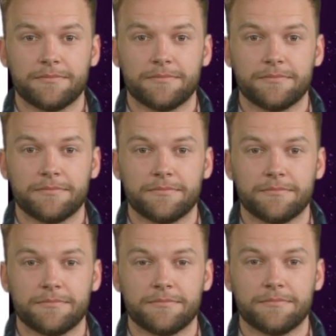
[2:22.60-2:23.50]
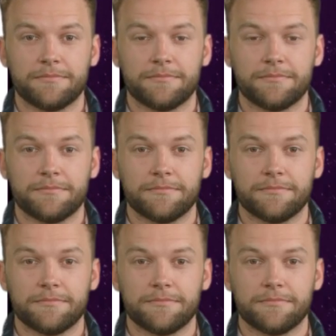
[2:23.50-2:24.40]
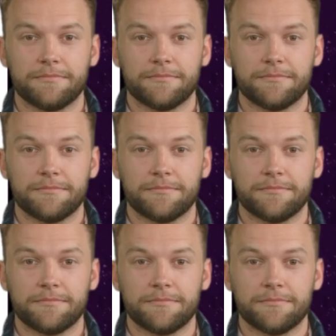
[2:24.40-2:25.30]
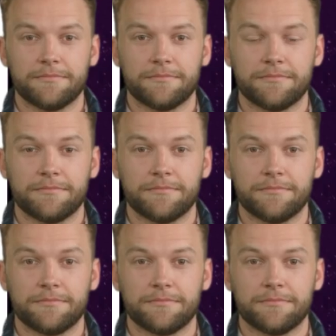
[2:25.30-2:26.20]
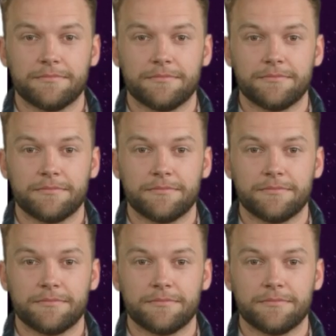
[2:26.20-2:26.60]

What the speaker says: Nobody speaks.